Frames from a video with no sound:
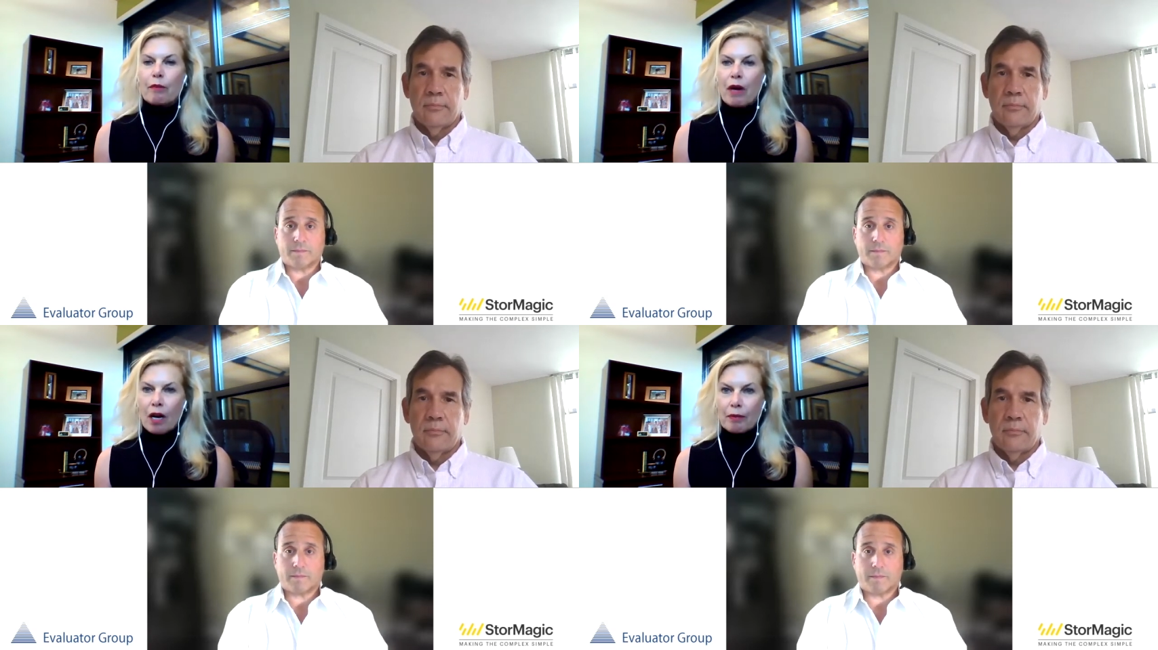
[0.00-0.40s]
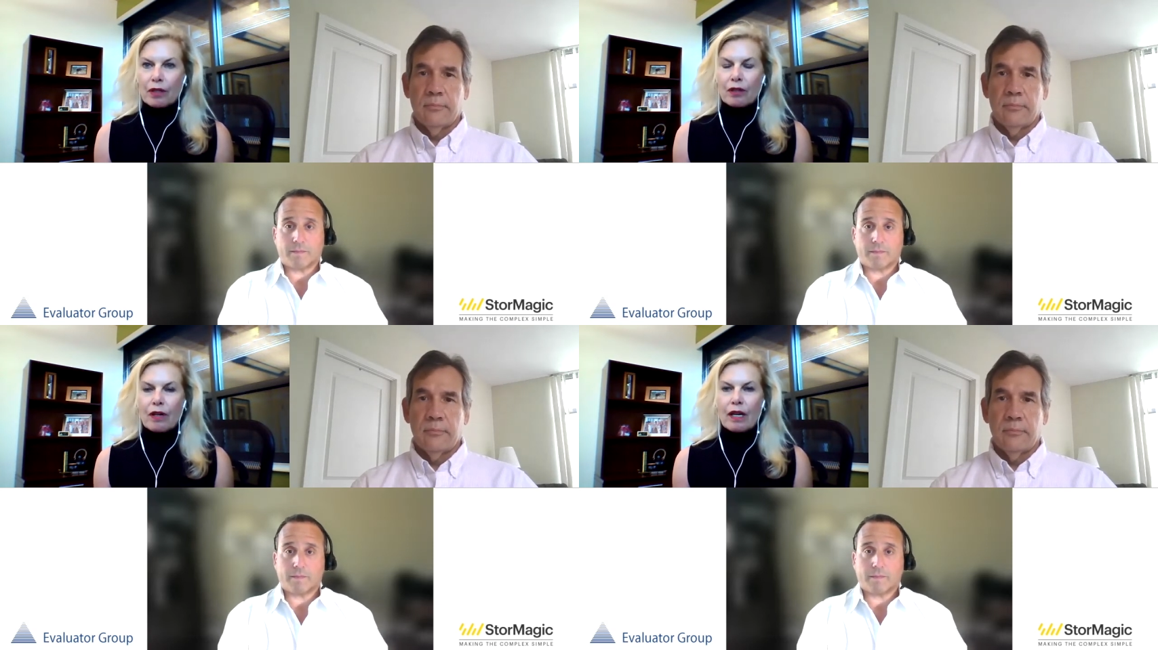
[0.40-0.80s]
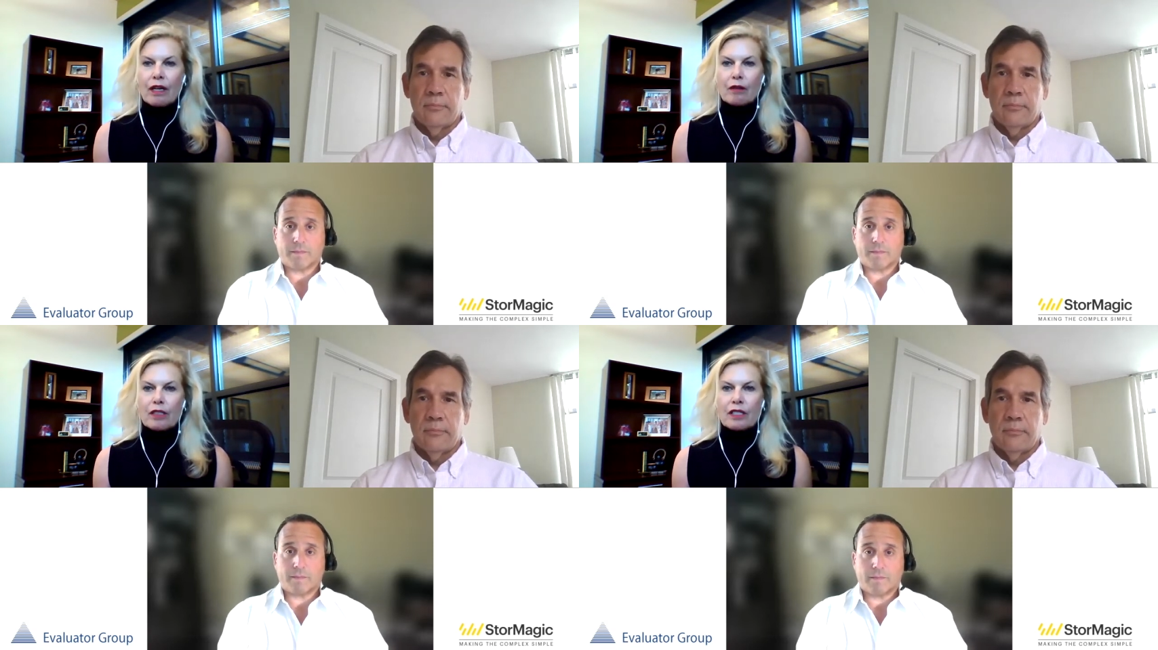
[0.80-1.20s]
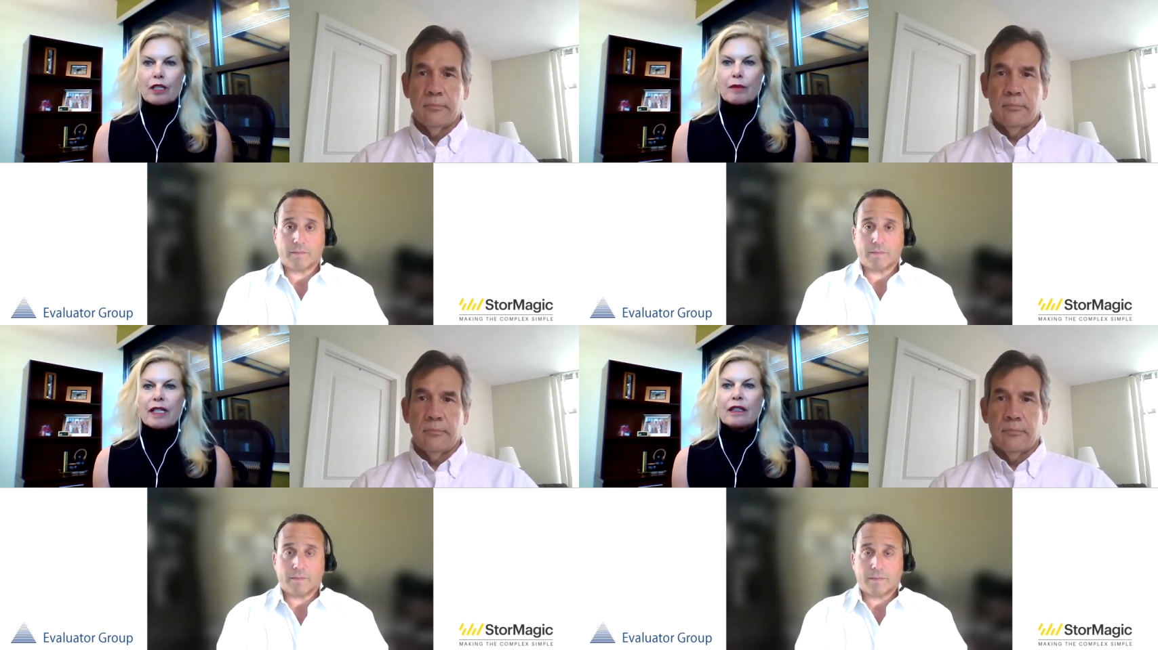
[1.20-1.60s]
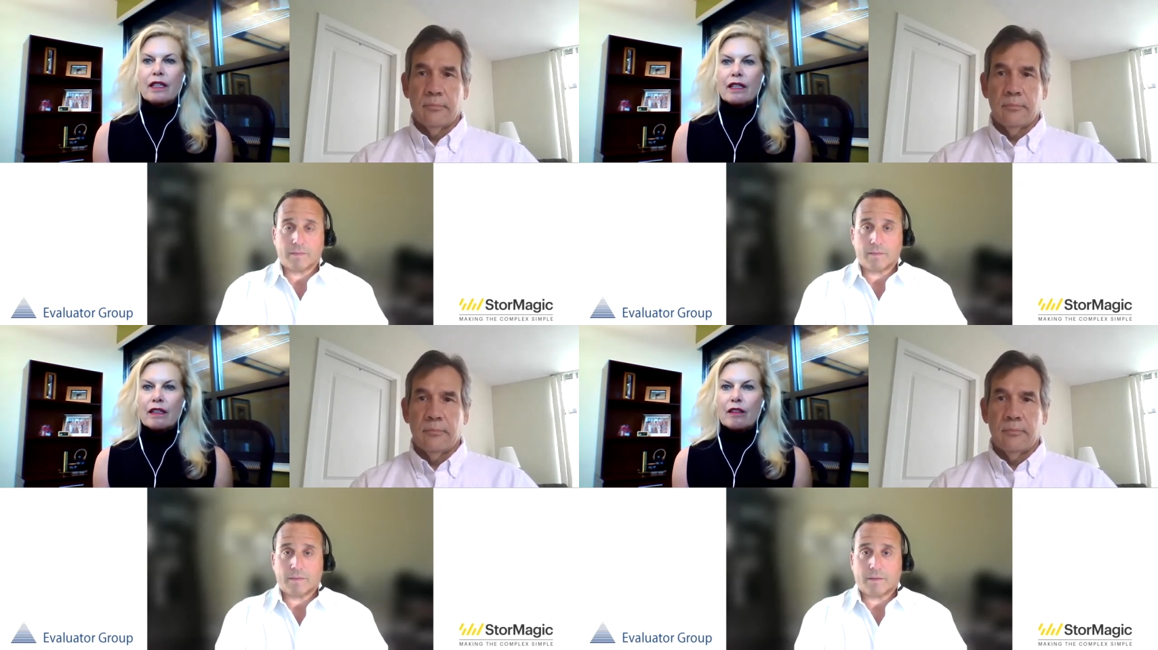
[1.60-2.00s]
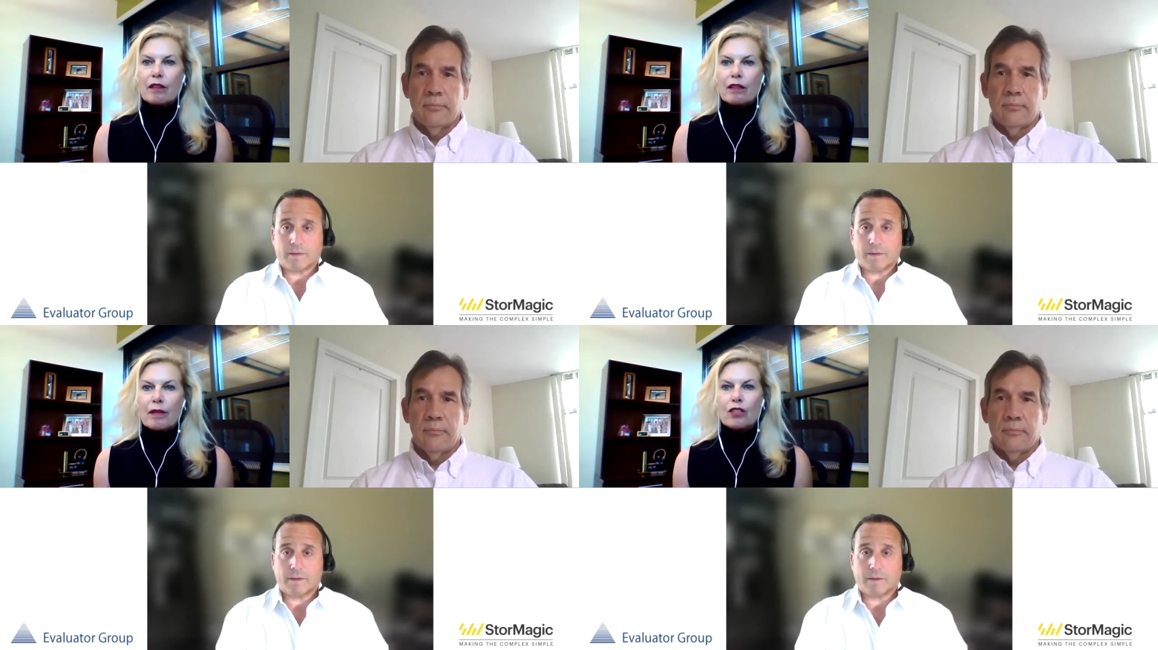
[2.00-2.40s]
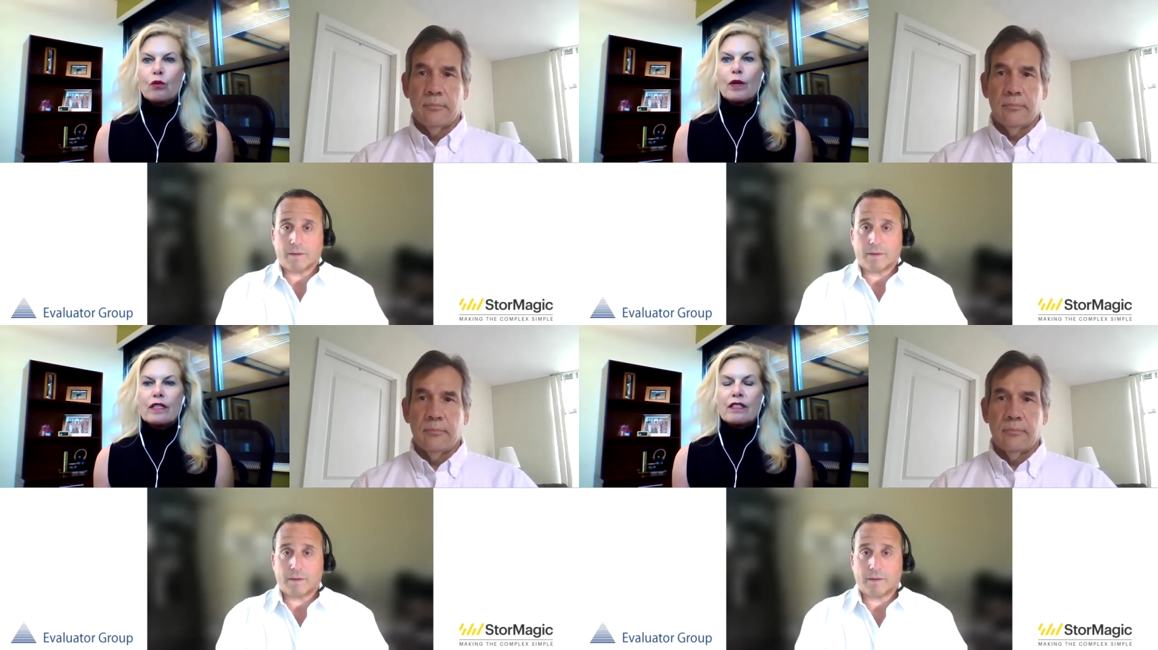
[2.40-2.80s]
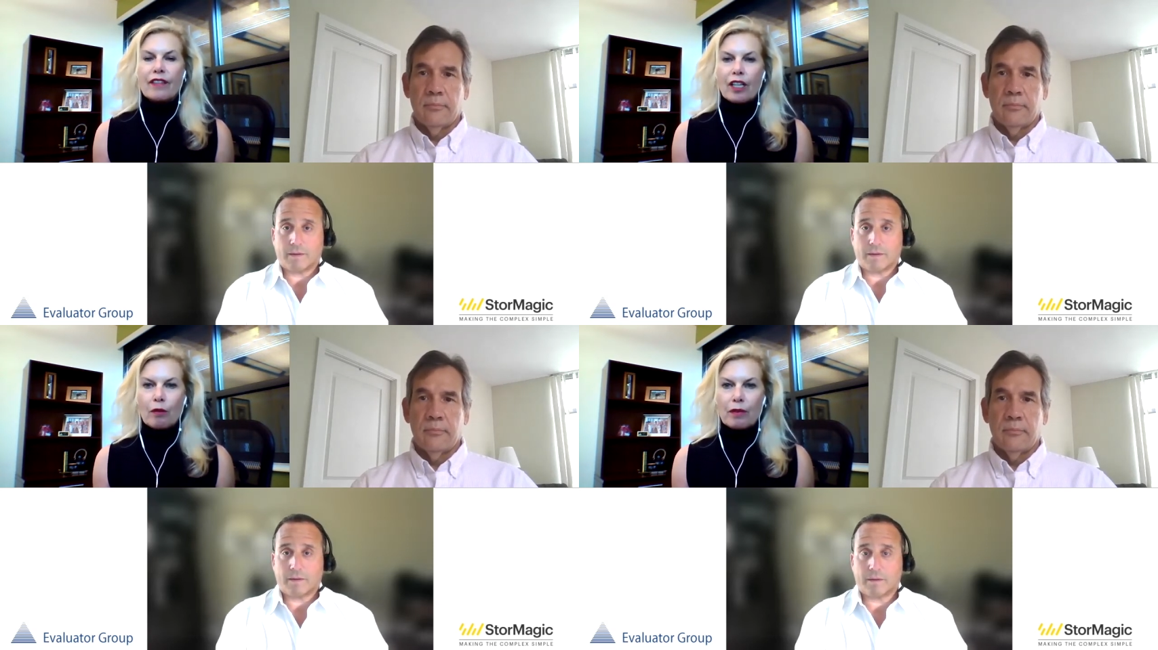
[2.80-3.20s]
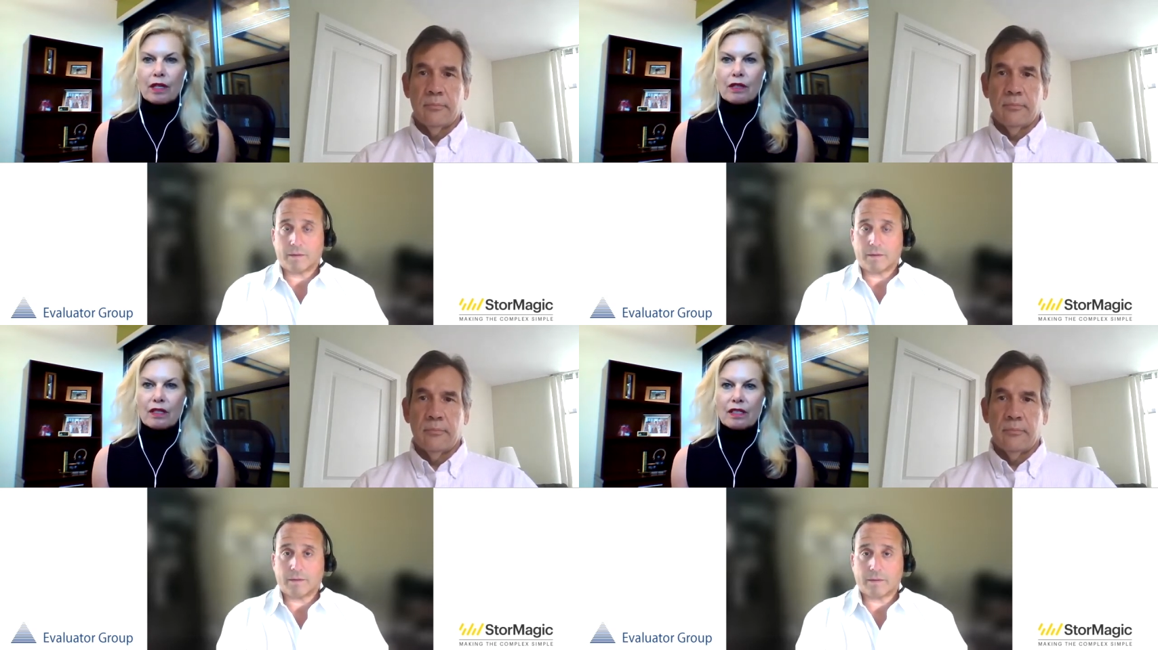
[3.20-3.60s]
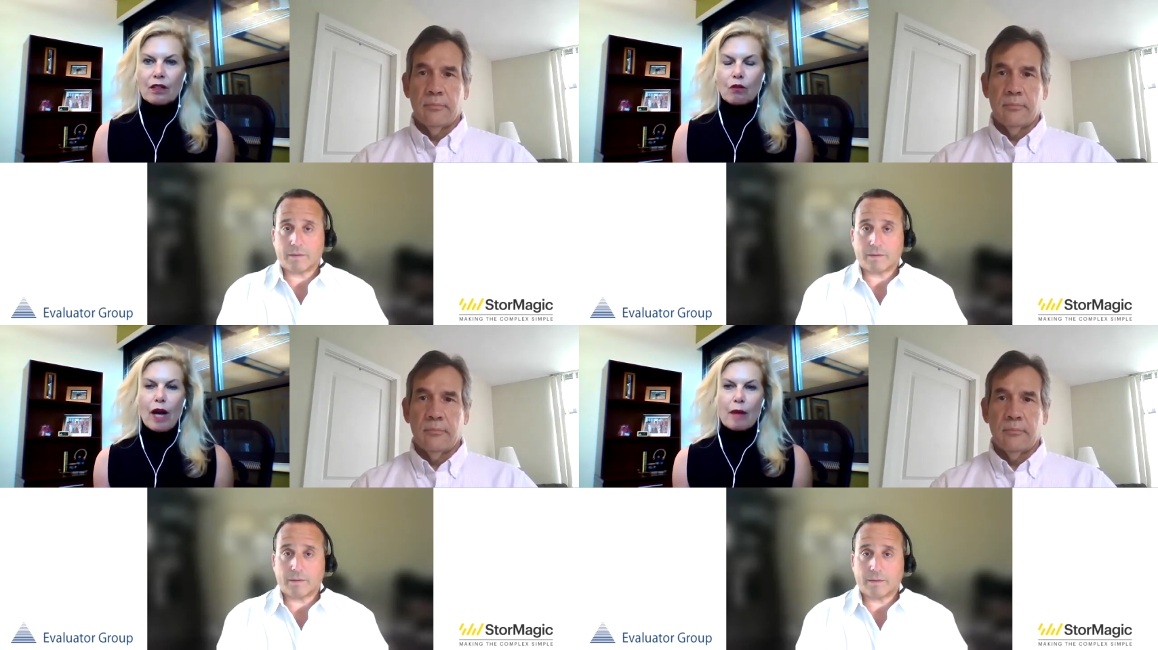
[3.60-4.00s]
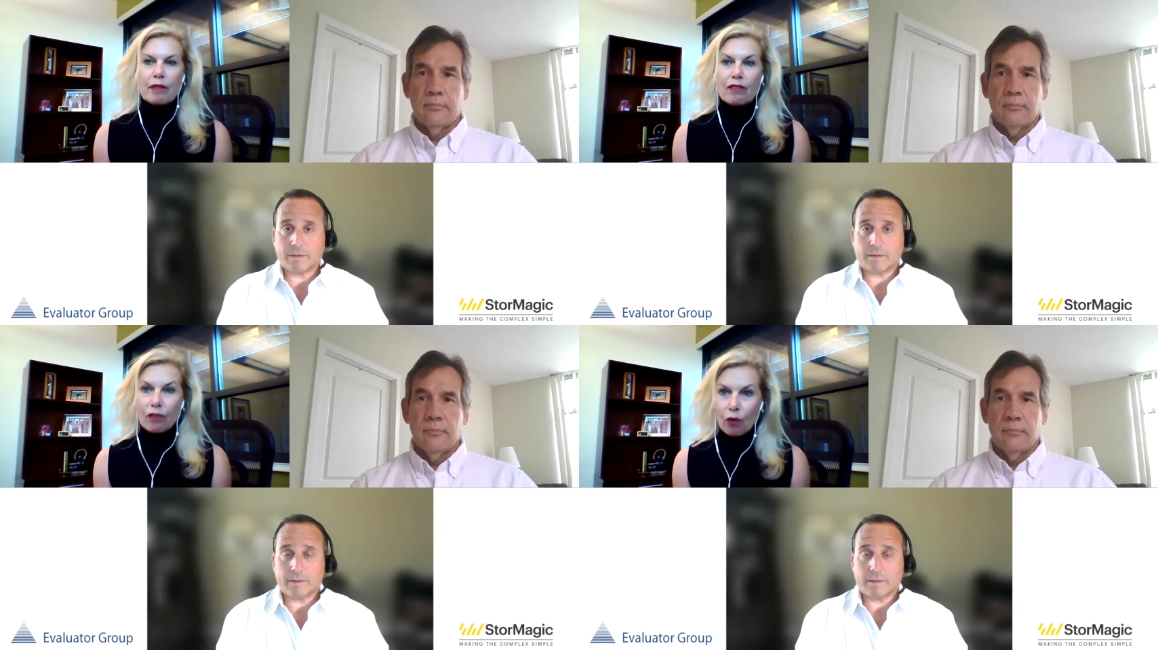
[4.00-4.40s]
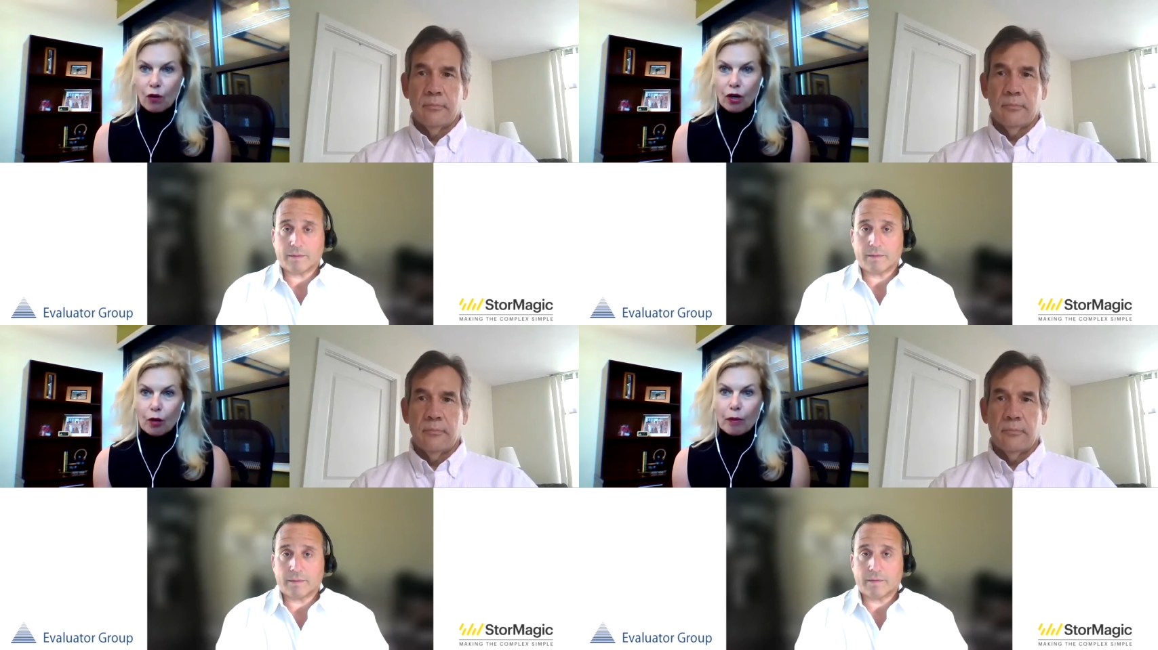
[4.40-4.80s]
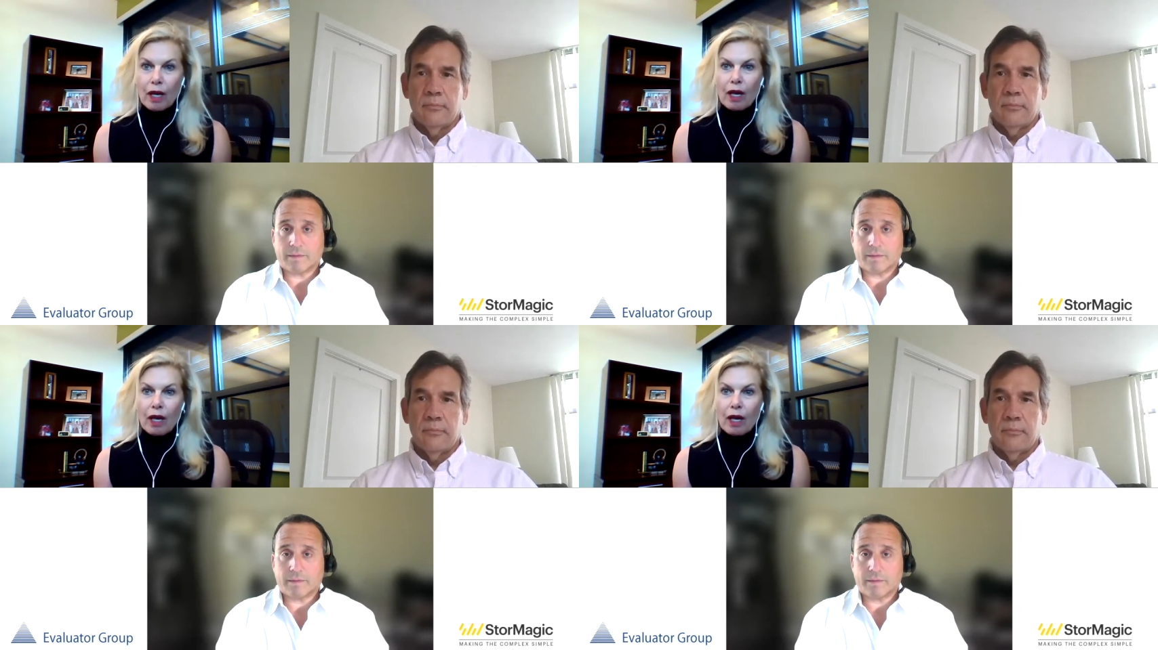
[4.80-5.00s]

Speaker 1: popular and seemingly the best way to develop these is in a rapid form